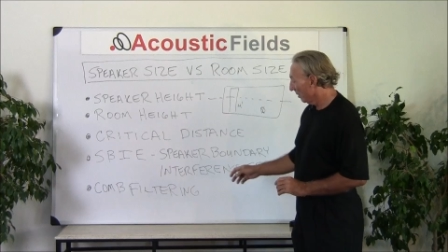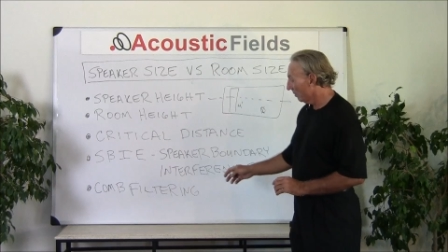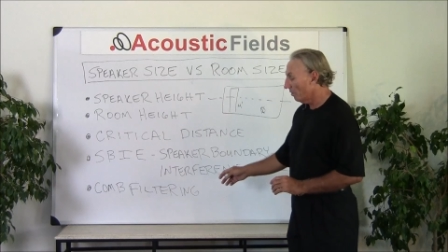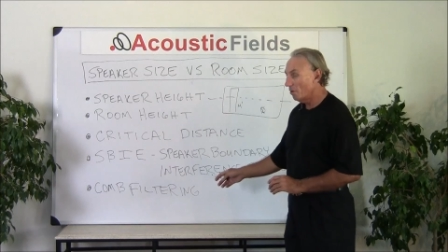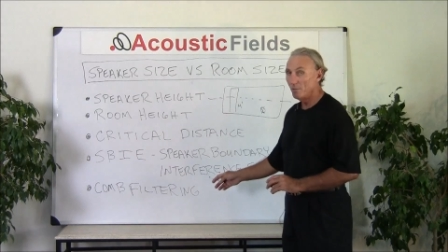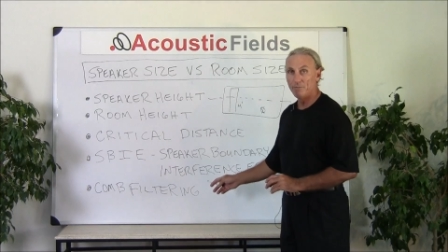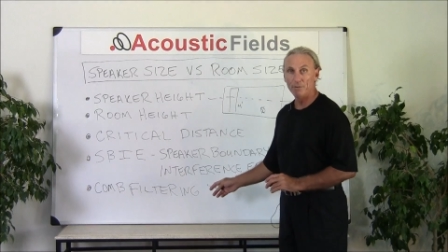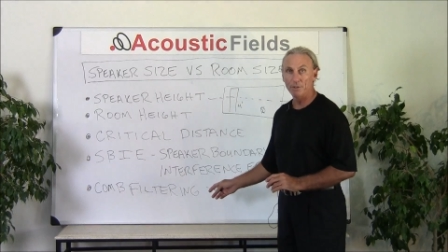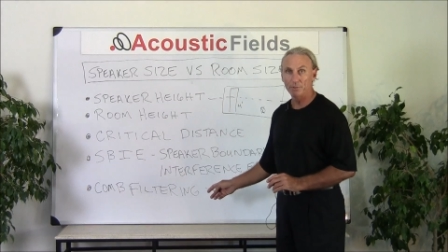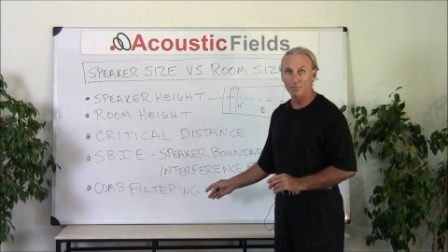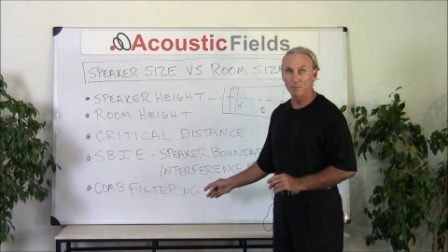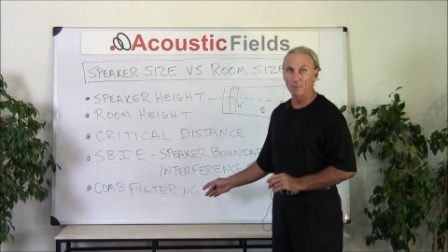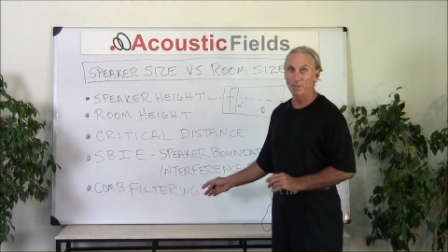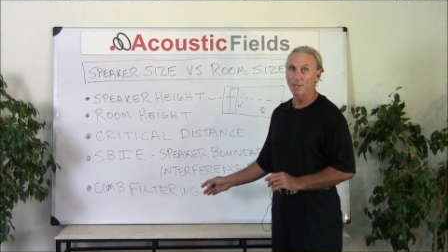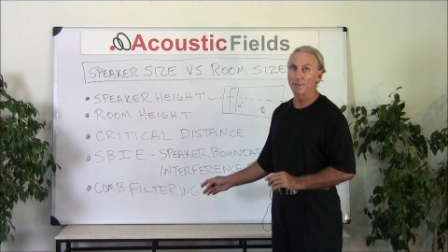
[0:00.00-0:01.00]
Comb
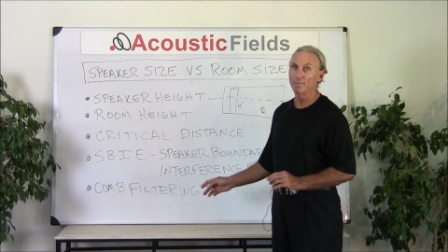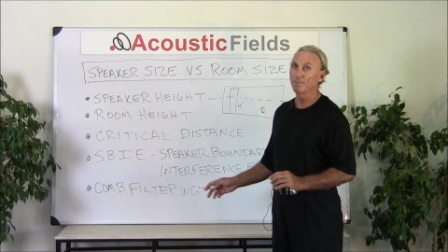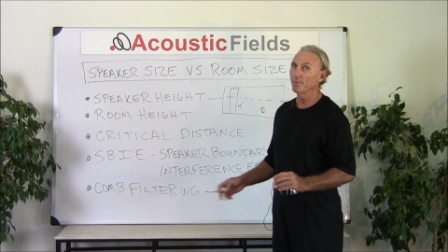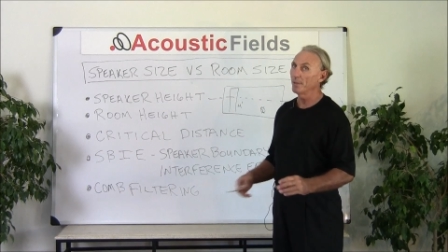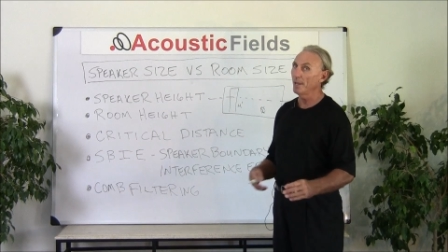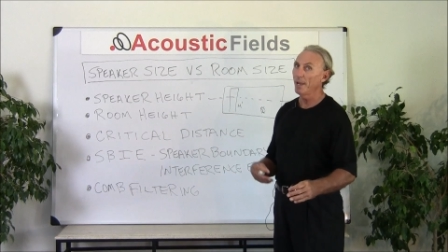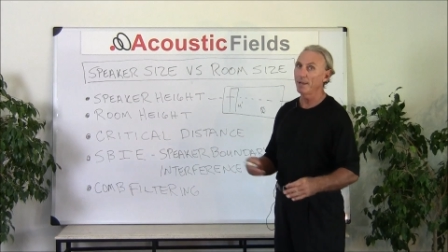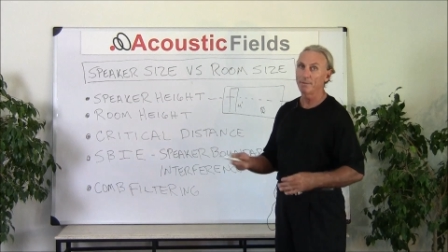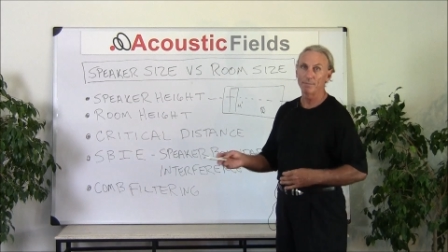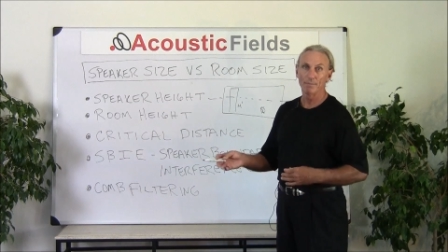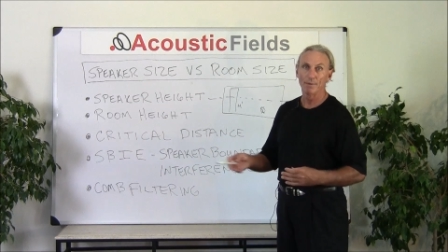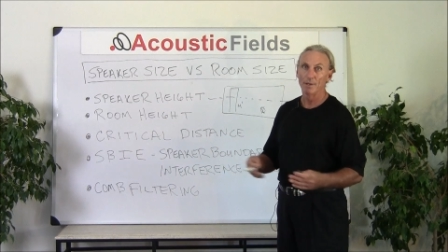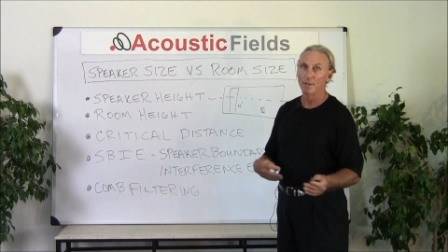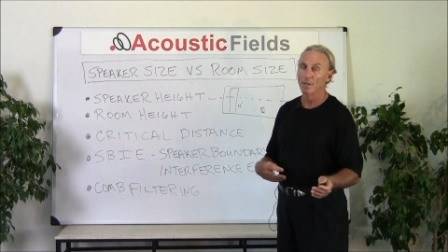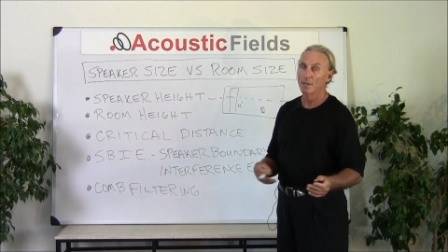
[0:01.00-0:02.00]
filtering, that